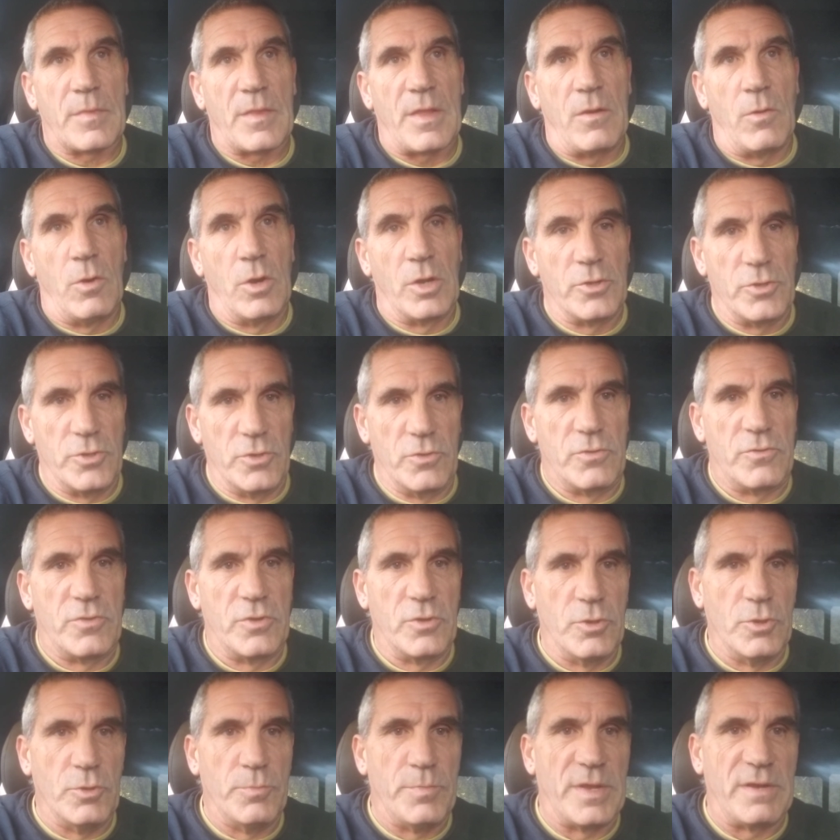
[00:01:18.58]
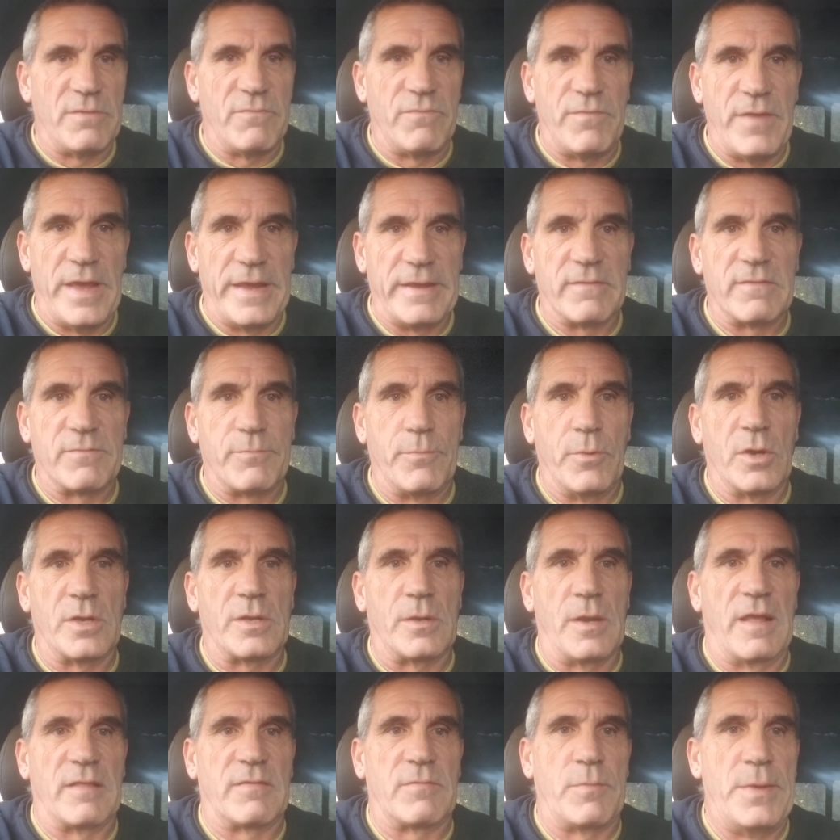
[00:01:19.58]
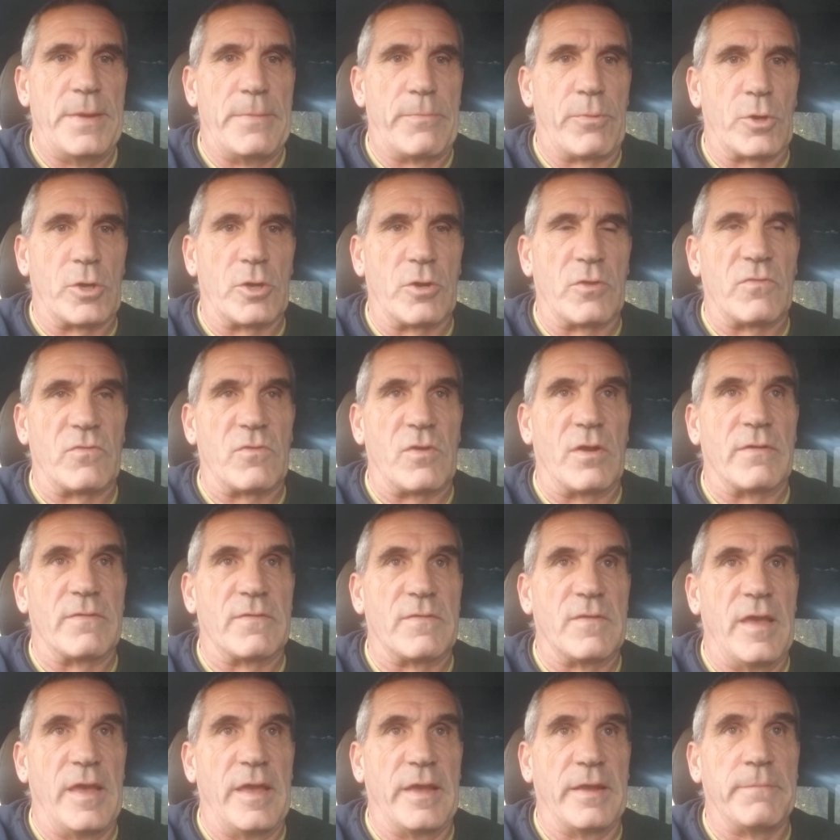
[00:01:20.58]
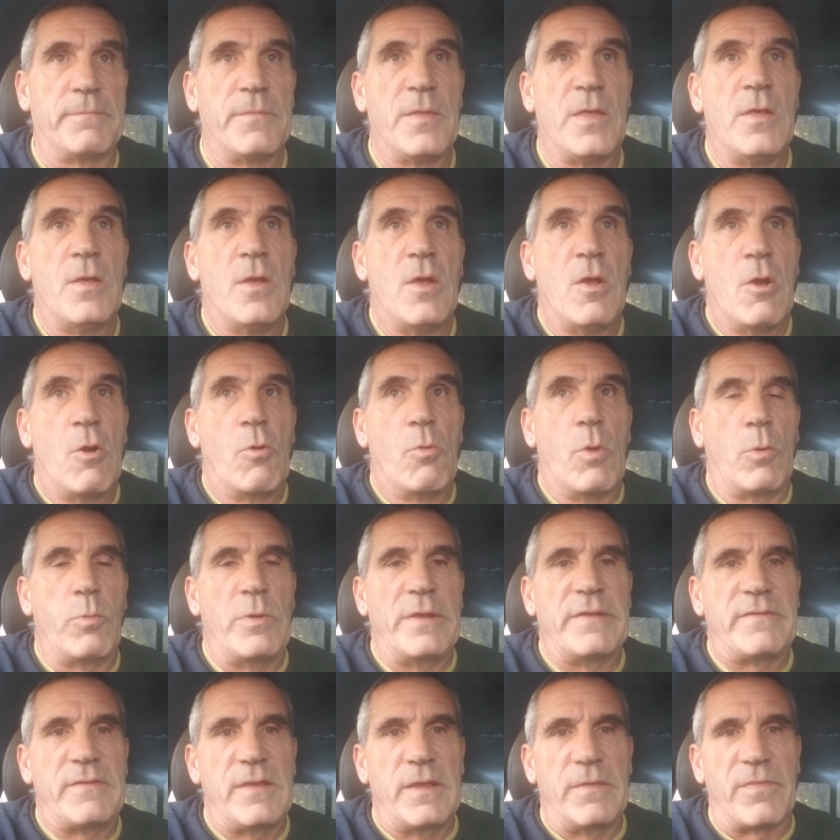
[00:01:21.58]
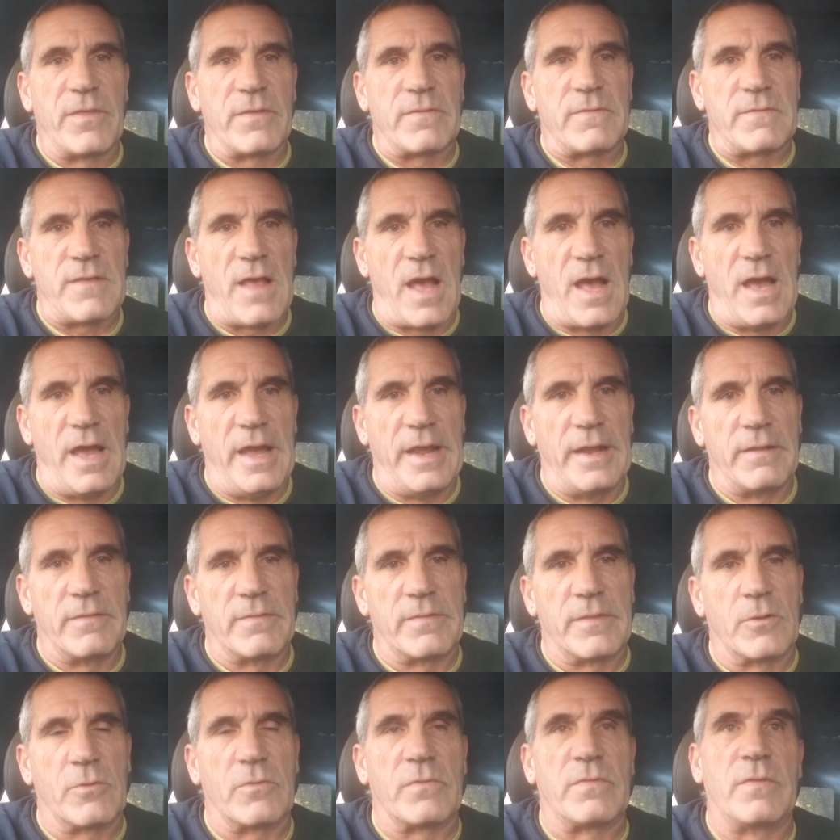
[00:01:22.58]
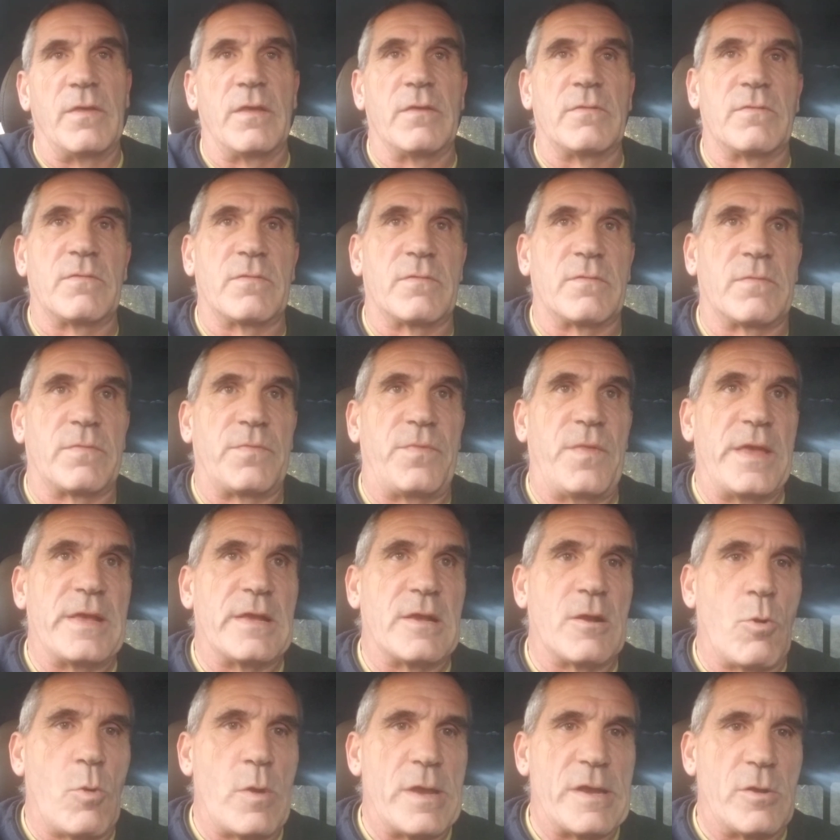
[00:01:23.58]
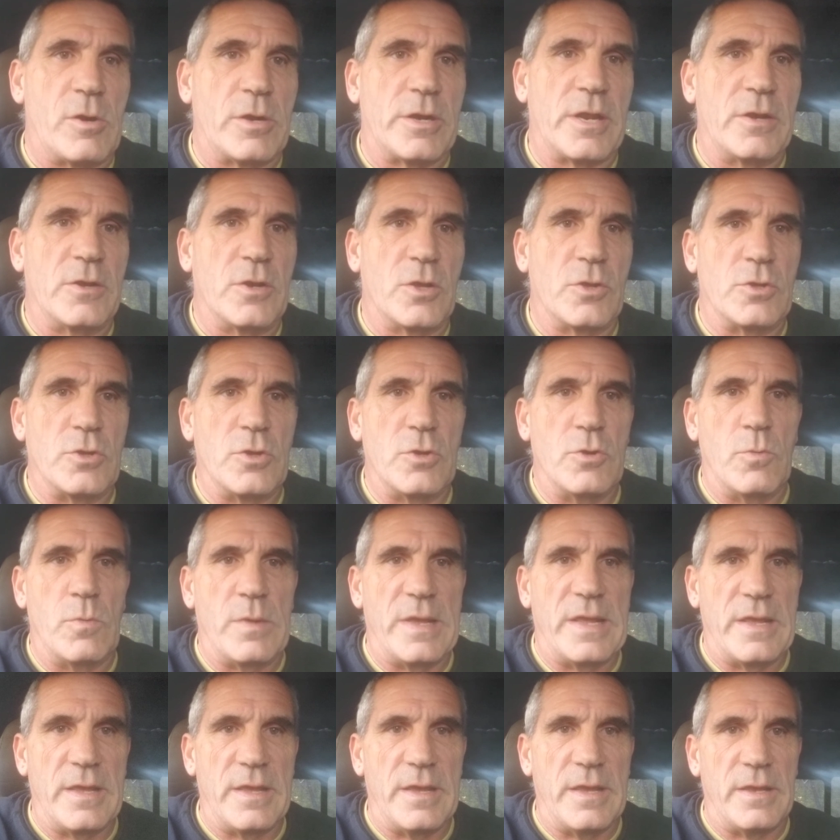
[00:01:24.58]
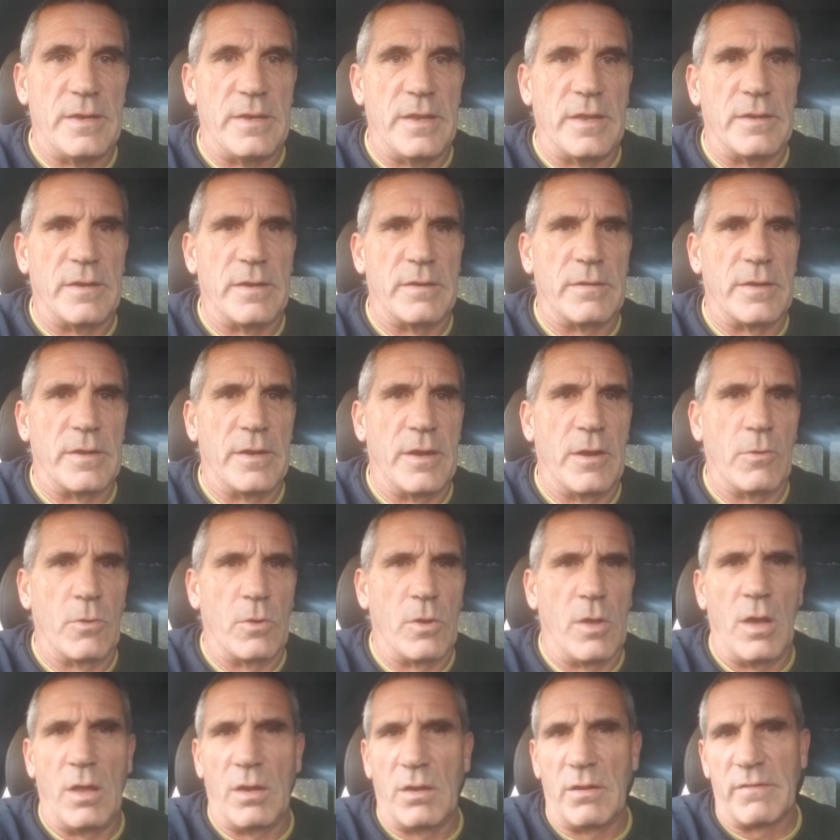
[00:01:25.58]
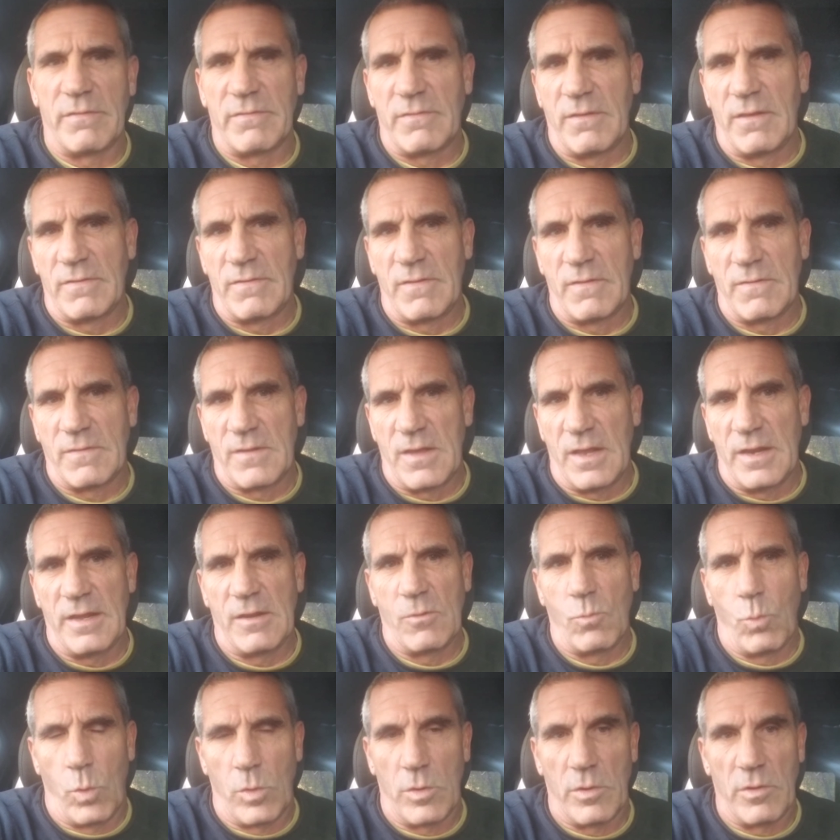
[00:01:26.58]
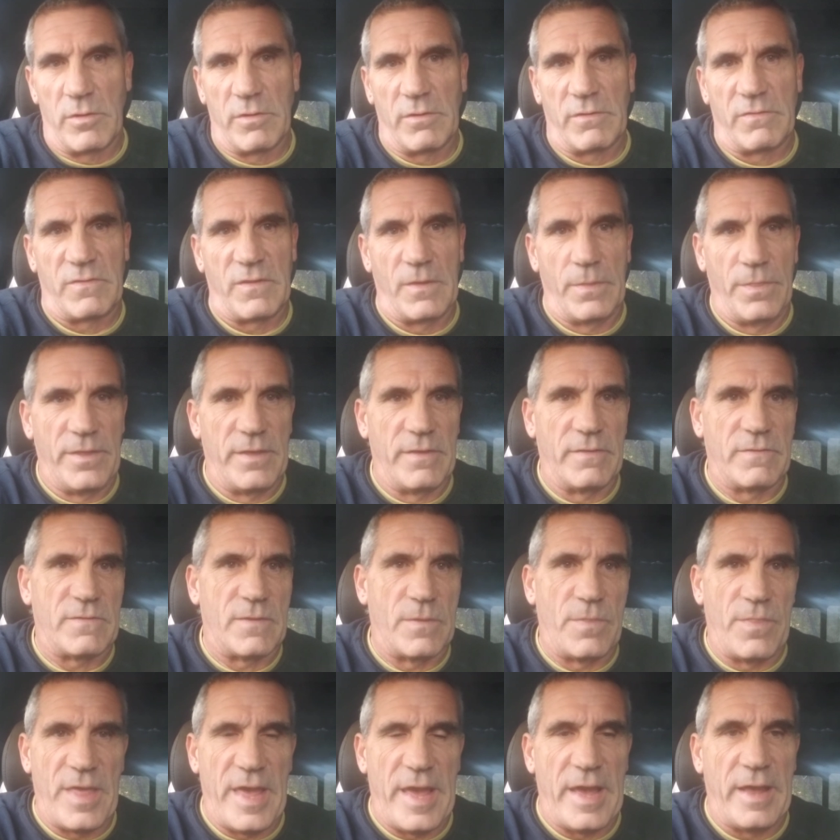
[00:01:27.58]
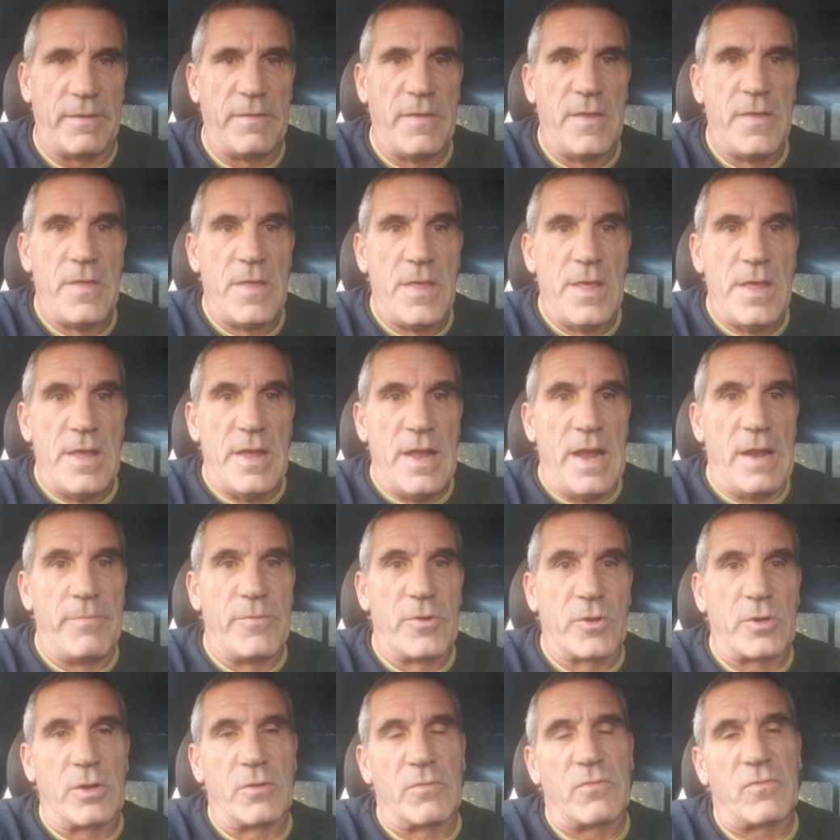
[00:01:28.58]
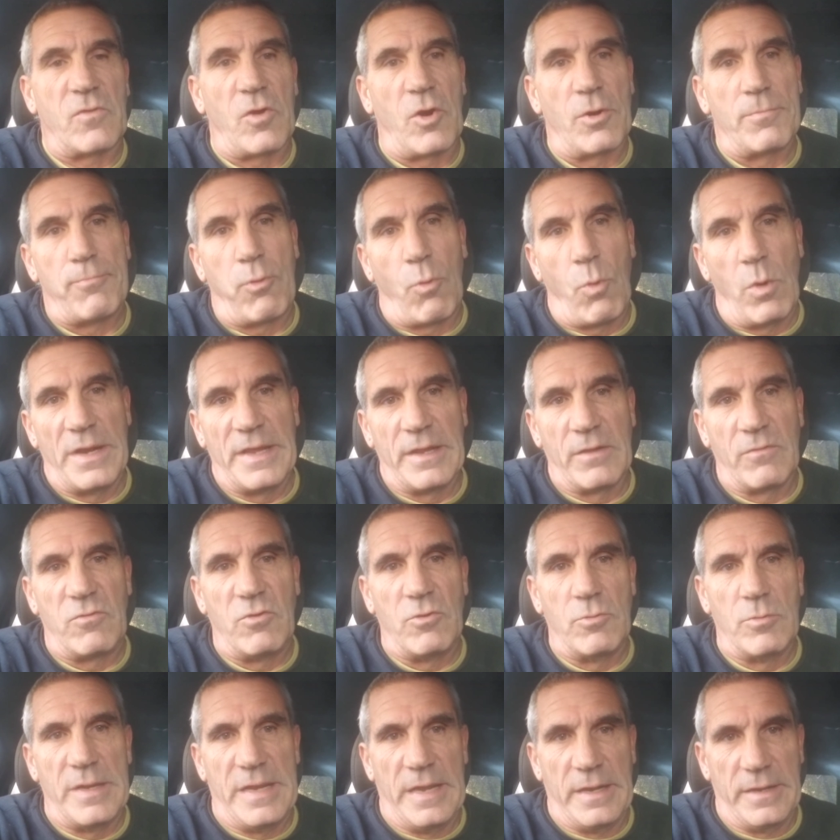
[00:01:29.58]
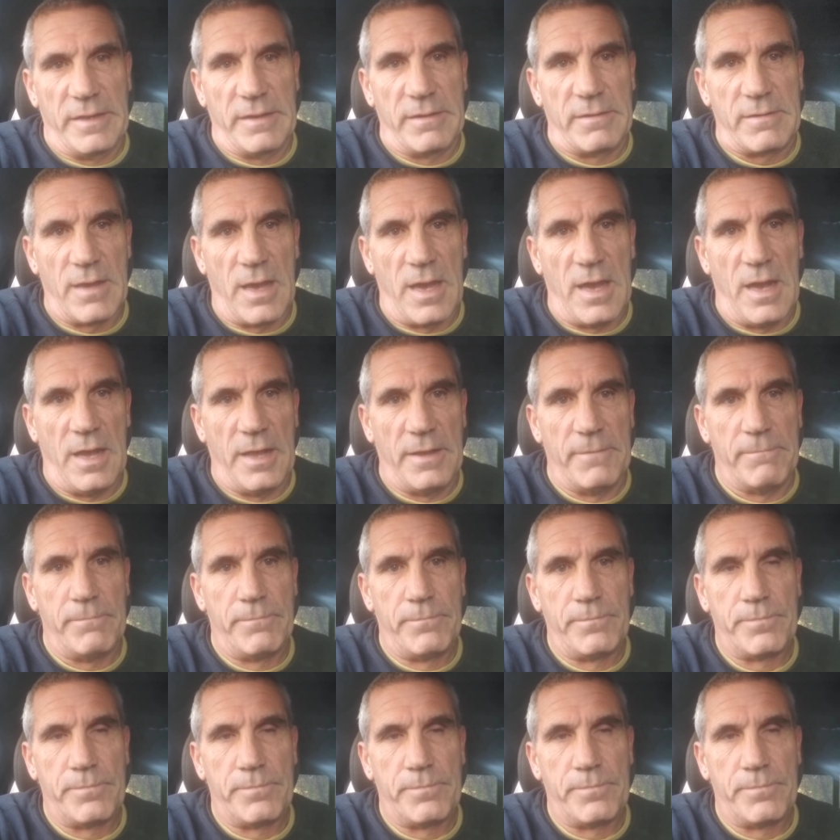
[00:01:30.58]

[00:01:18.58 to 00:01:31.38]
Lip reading: on YouTube and Facebook, lots of people are going to start saying, well, we see the signs. There's this thing going on in the UN, and, lawlessness is getting worse, and this and that. And they're going to start pointing to any time.